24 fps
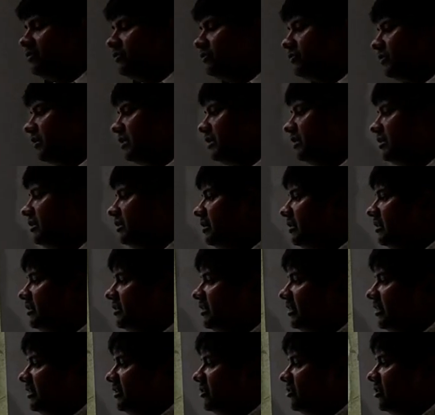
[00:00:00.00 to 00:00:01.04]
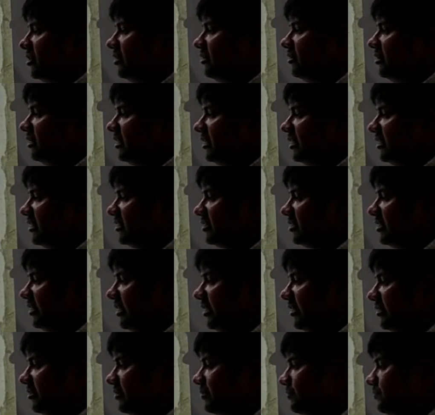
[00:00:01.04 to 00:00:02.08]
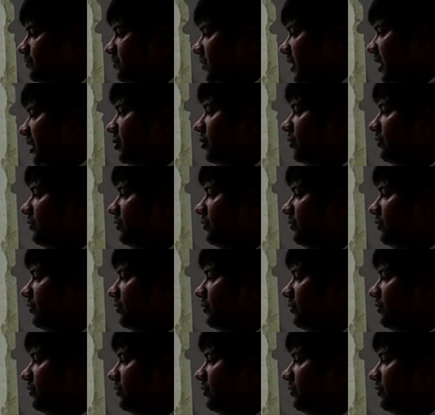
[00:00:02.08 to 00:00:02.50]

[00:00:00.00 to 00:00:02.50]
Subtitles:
will change the leakage current. And